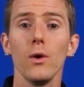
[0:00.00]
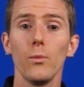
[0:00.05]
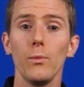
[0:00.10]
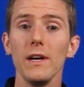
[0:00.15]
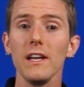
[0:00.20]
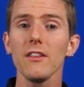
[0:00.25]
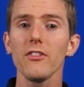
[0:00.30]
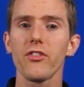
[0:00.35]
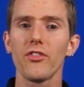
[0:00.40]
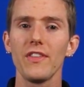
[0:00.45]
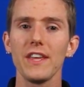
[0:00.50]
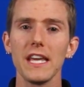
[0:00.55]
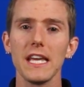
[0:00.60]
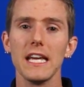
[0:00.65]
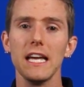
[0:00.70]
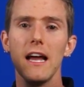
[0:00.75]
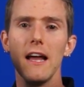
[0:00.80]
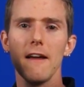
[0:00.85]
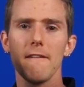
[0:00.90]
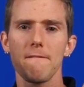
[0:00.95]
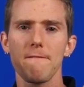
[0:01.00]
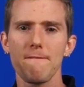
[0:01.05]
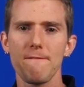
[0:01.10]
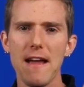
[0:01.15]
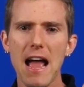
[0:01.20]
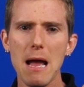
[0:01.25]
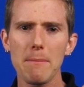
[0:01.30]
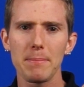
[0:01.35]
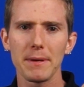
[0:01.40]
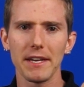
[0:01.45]
With the
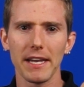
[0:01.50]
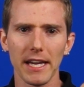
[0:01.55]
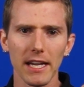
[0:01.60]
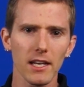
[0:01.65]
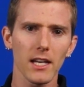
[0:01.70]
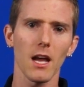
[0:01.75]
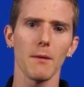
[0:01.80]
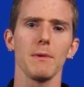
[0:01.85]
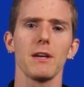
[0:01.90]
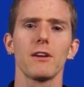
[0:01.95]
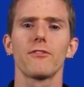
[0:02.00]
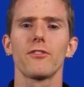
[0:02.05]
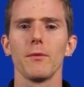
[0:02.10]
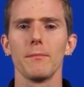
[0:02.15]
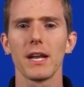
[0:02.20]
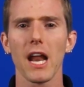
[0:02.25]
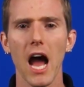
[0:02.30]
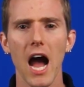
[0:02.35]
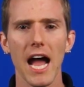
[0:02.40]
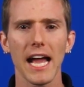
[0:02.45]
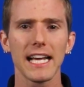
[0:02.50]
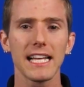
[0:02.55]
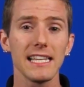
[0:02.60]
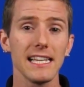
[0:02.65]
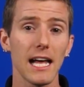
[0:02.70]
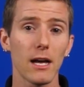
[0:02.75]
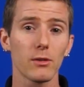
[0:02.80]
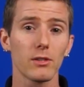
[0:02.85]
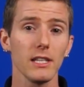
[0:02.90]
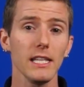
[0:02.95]
fappening coming from an
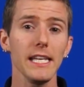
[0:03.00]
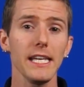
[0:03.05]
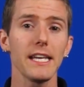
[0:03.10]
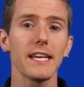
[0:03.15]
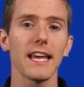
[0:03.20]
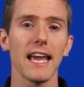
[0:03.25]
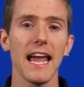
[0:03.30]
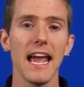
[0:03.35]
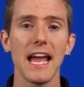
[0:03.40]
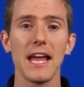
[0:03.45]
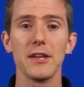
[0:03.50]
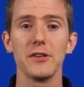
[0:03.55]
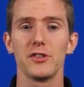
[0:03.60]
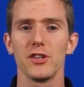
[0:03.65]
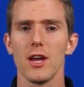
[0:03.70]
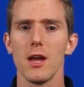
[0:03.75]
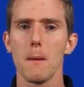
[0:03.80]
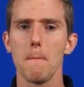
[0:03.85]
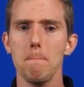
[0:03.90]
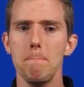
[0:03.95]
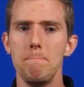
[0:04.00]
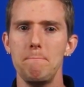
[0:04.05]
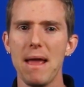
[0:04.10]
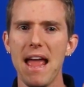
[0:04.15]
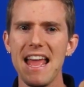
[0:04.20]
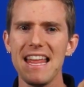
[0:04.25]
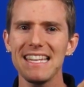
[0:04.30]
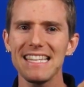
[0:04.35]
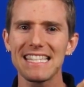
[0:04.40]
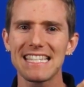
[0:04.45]
iCloud leak and
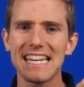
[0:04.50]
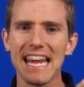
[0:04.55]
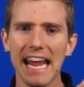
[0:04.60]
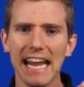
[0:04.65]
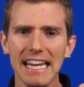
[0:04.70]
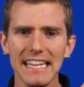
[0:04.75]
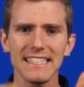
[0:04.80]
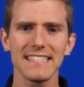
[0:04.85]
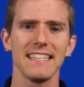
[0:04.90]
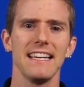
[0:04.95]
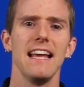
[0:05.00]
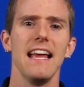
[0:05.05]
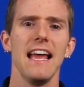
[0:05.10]
Bendgate,